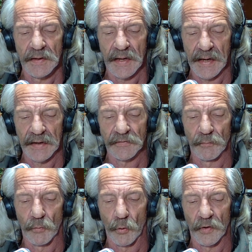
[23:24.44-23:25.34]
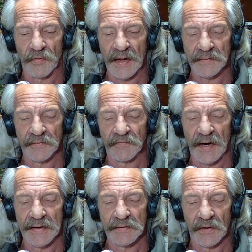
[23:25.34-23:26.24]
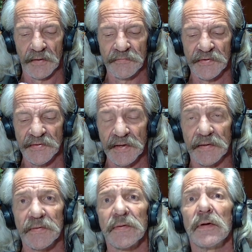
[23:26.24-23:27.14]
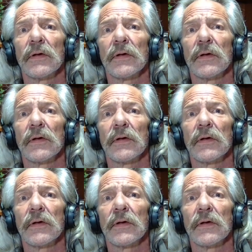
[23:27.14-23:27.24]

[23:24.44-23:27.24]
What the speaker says: and the more that divine love seeks